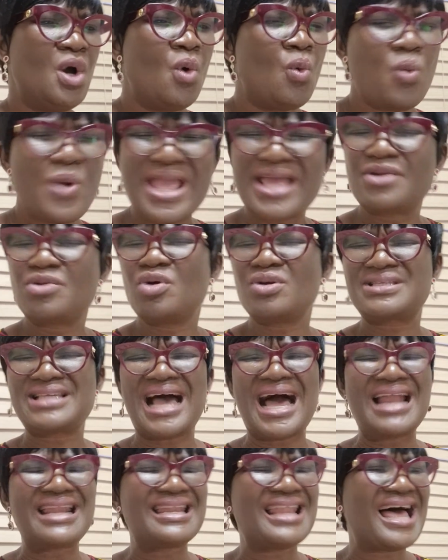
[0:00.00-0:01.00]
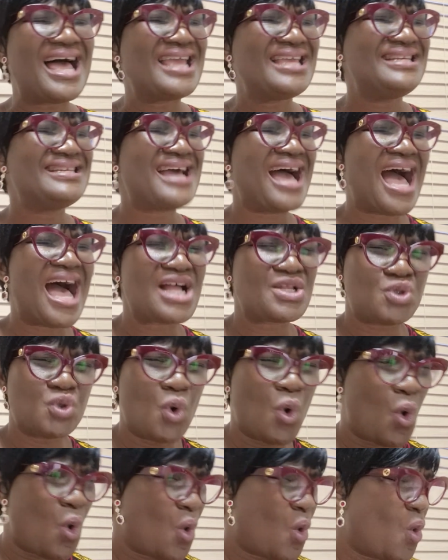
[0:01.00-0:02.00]
We're not aligned at
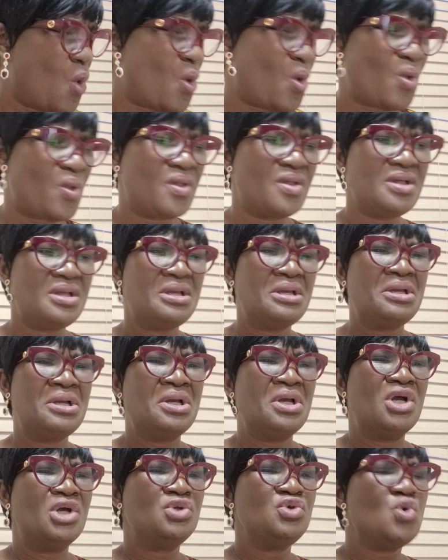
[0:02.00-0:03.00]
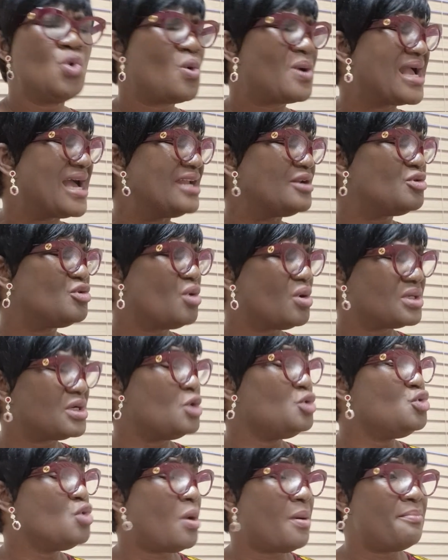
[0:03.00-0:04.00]
all. You cannot,
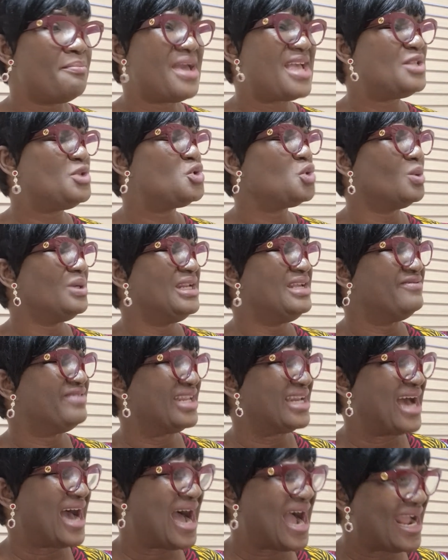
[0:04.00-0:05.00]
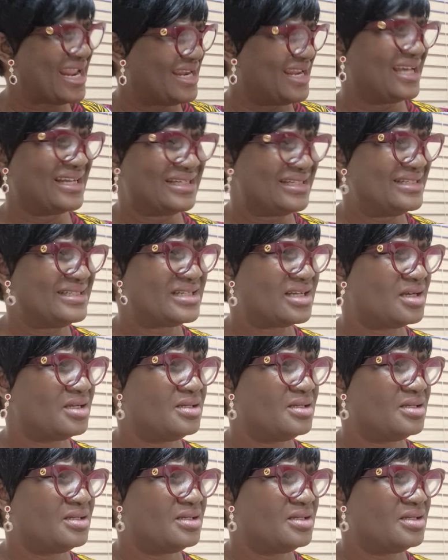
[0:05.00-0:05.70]
you're made to live in Ireland.